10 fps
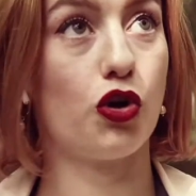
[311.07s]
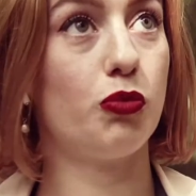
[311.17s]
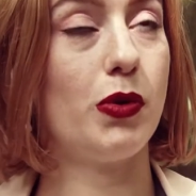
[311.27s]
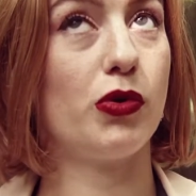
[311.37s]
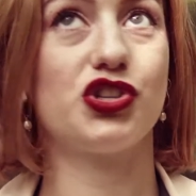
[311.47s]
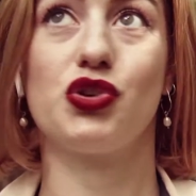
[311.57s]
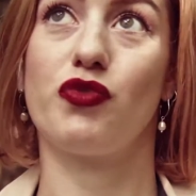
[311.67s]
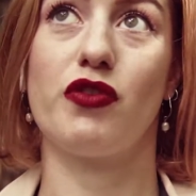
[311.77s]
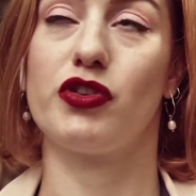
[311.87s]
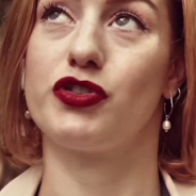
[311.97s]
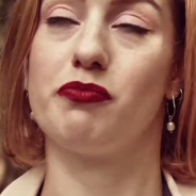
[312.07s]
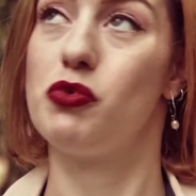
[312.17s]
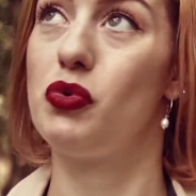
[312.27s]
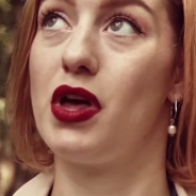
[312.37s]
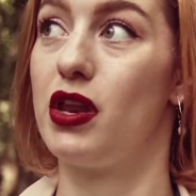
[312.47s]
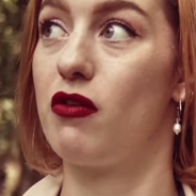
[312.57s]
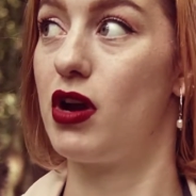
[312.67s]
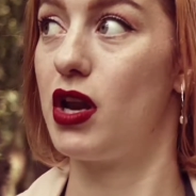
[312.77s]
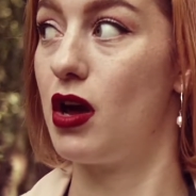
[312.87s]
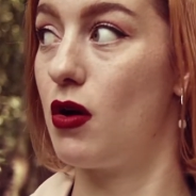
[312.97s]
could be watching reruns of Moonlighting right
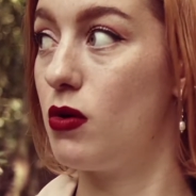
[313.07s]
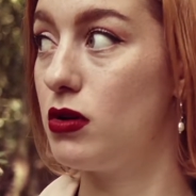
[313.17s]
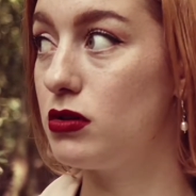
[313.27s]
now.